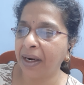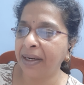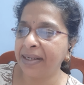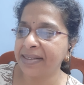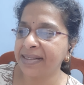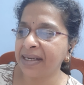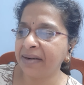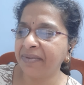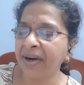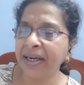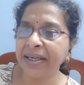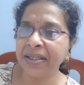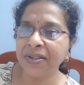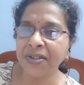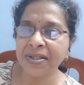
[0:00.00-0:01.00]

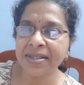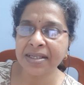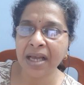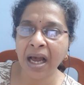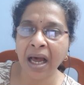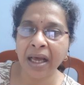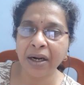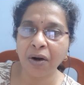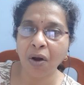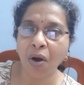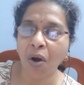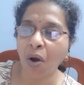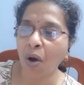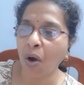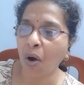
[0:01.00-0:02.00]
Disadvantages are
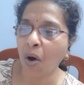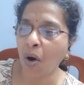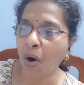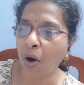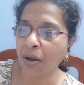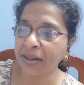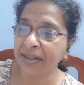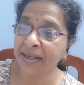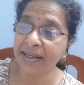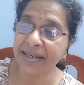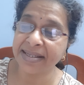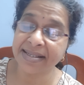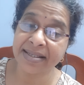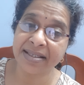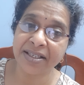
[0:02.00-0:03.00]

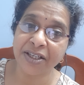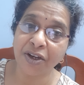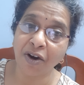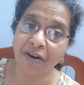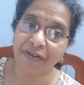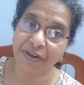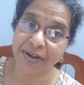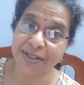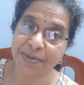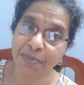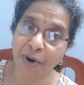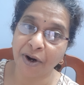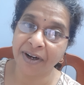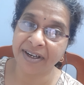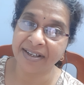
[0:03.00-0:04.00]
authenticity of
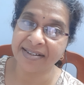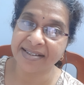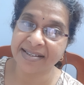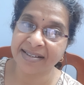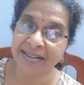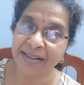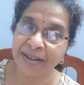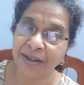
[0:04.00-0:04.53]
respondents.